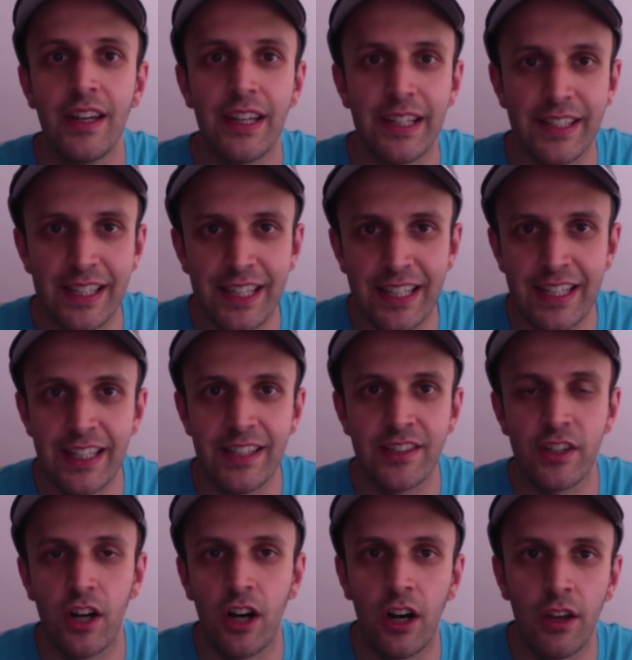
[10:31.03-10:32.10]
It is
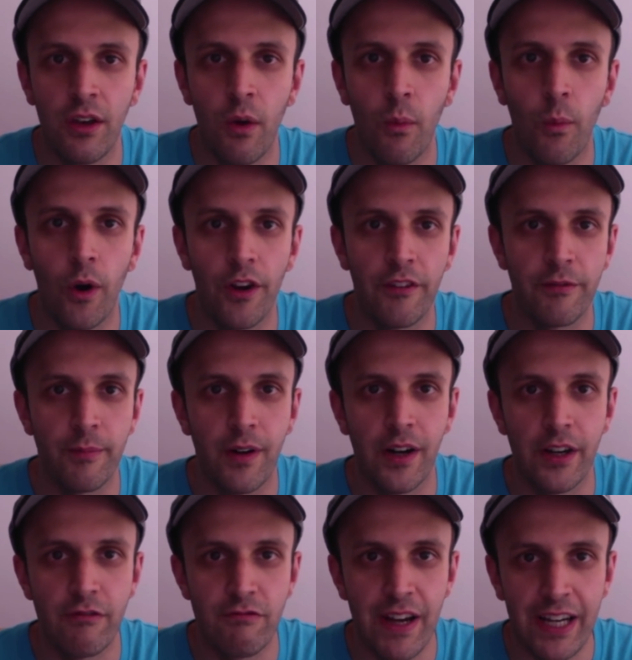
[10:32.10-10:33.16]
on one of
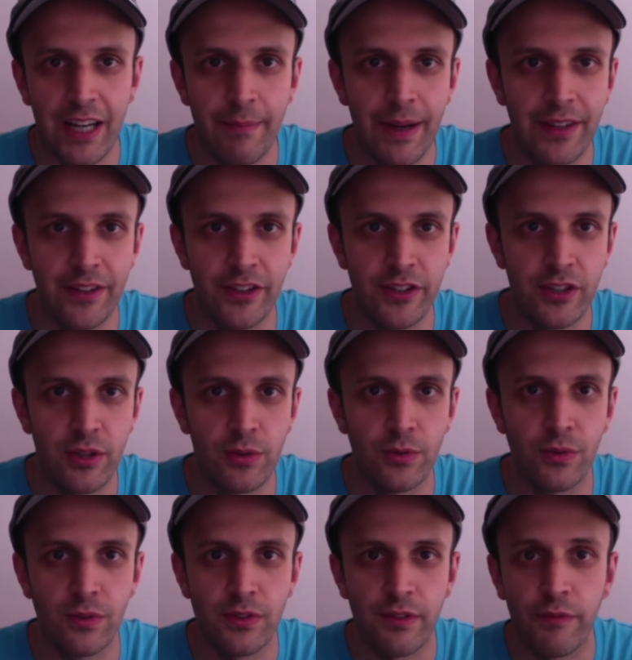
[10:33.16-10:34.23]
my recommended tools